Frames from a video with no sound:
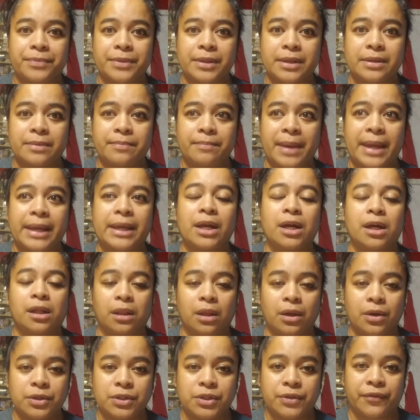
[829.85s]
making
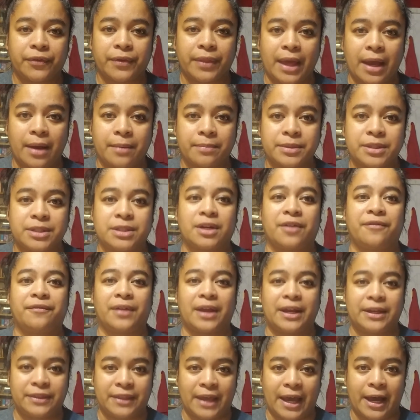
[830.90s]
clothes for them, stuff
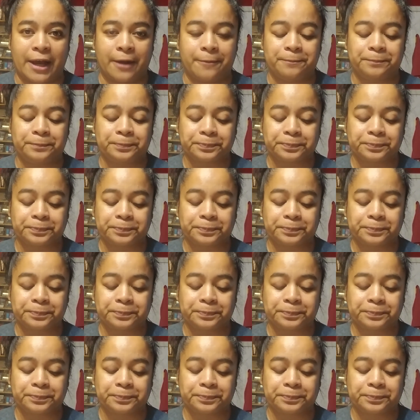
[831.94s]
like that.